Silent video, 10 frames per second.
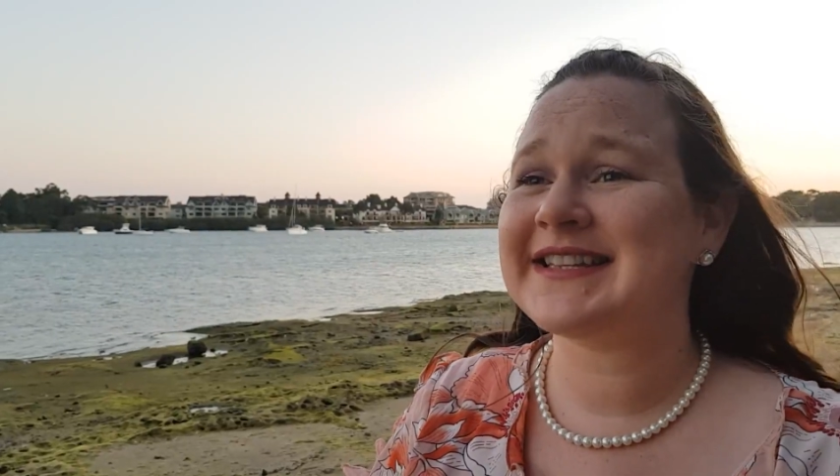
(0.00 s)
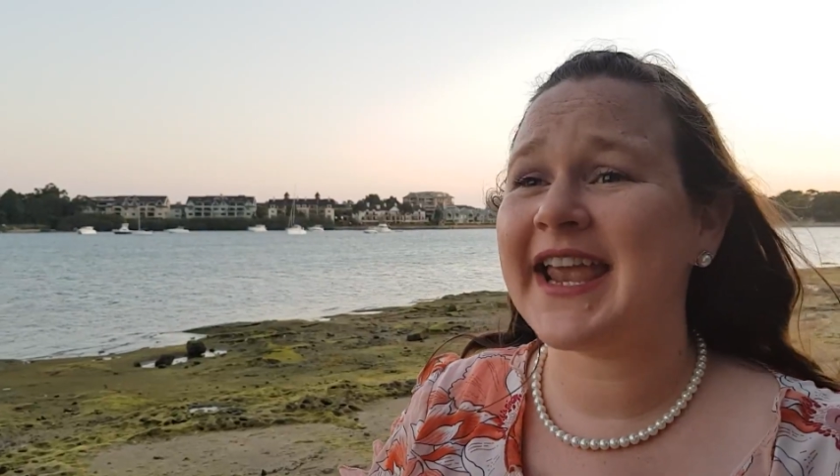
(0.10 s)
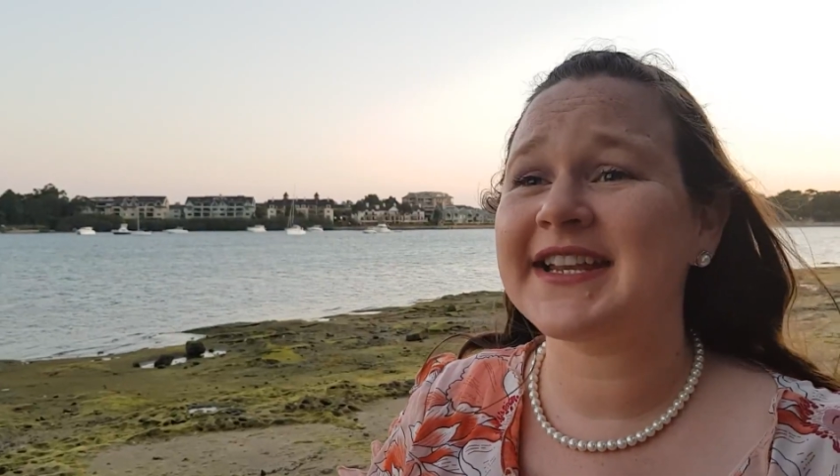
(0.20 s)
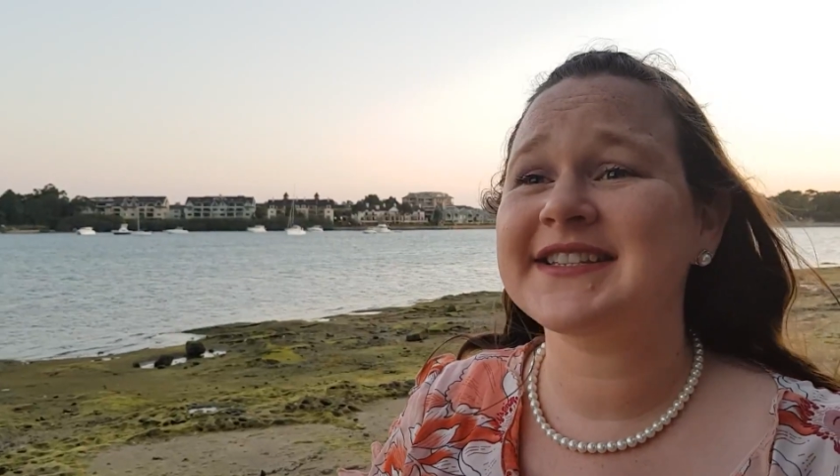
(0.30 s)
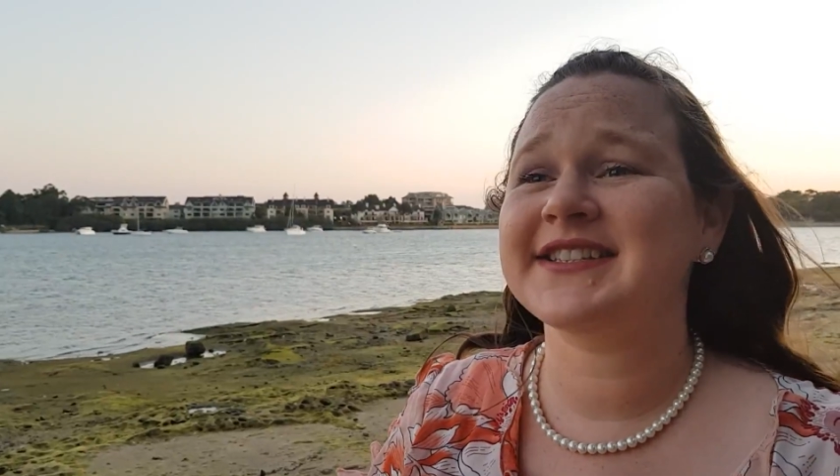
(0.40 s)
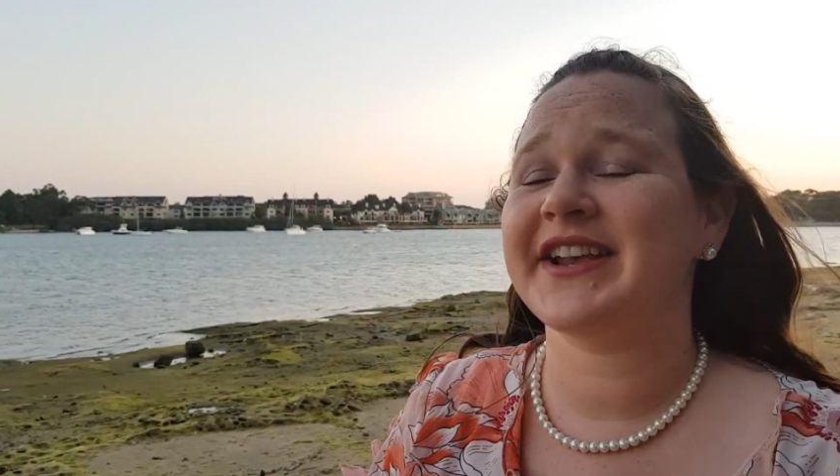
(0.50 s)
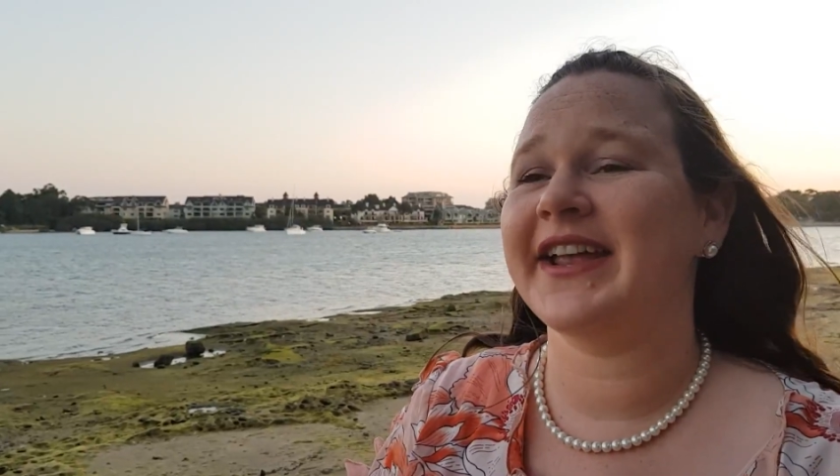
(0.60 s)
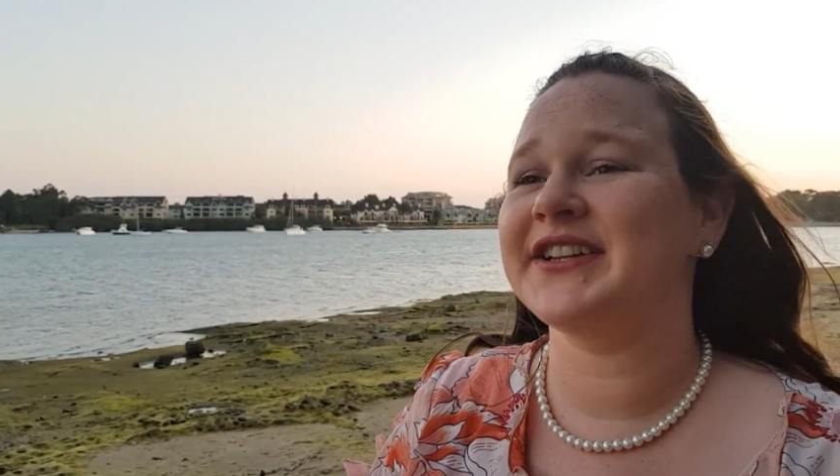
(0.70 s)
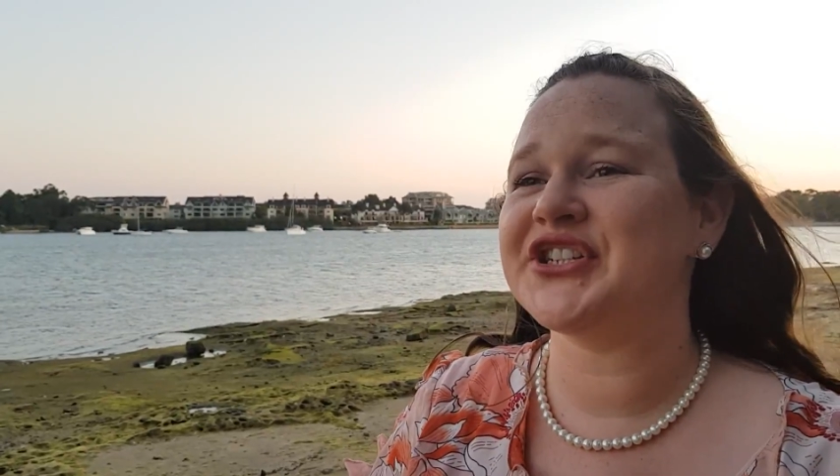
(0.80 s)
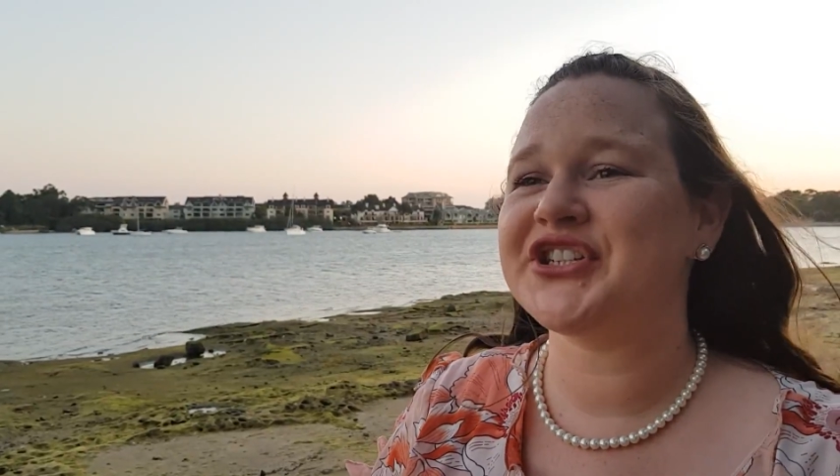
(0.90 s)
texture
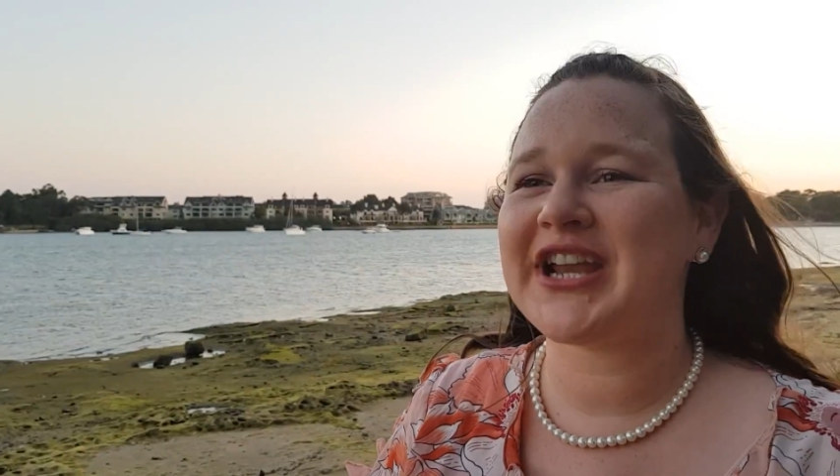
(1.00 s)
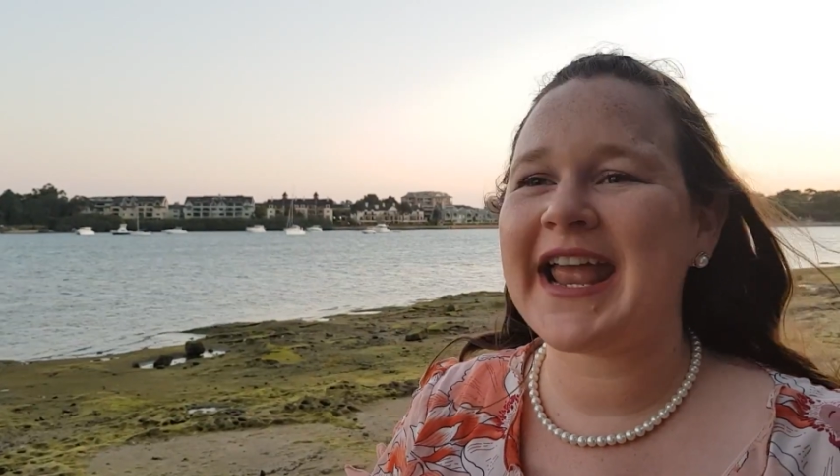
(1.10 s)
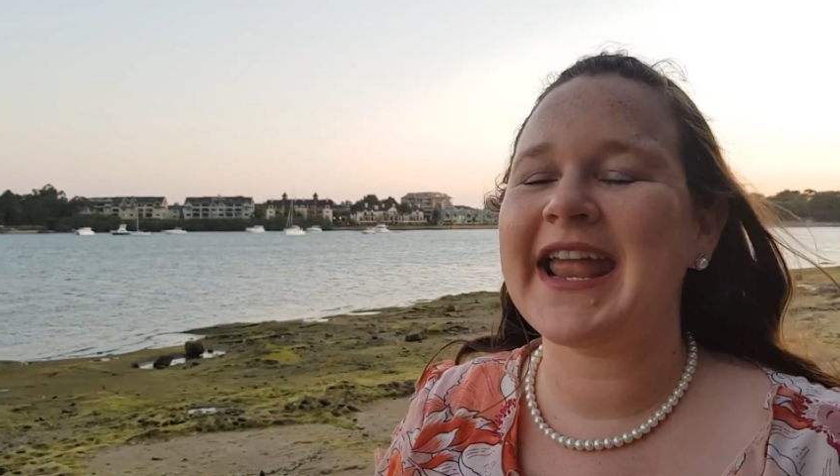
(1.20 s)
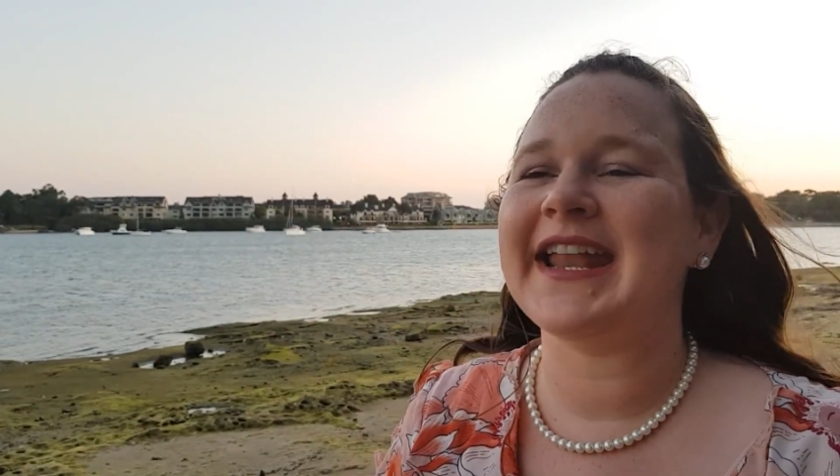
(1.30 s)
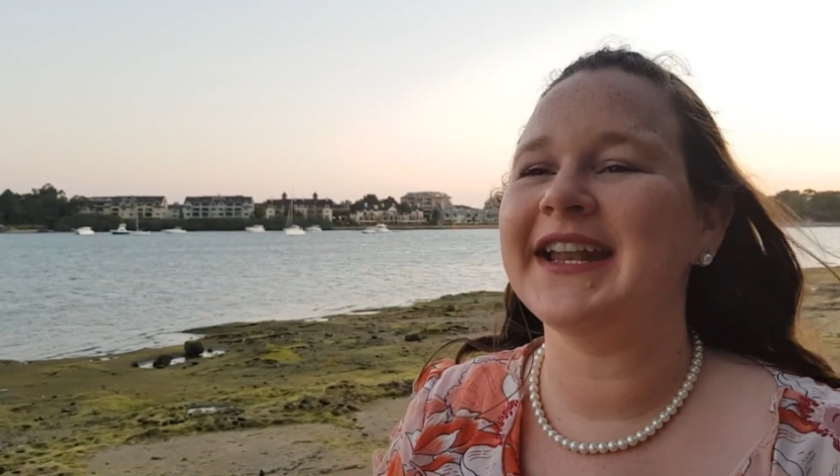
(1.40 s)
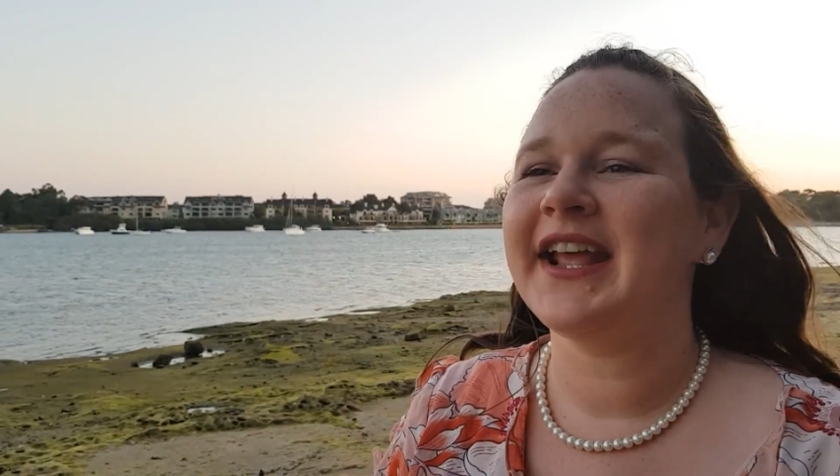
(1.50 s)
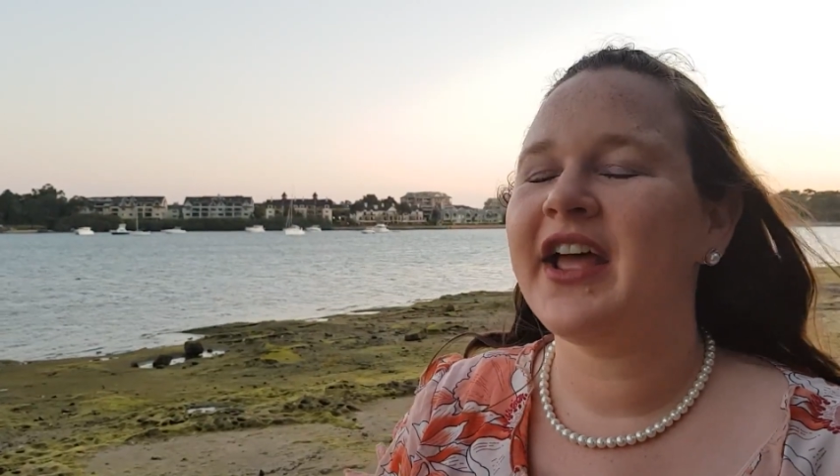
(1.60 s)
and shade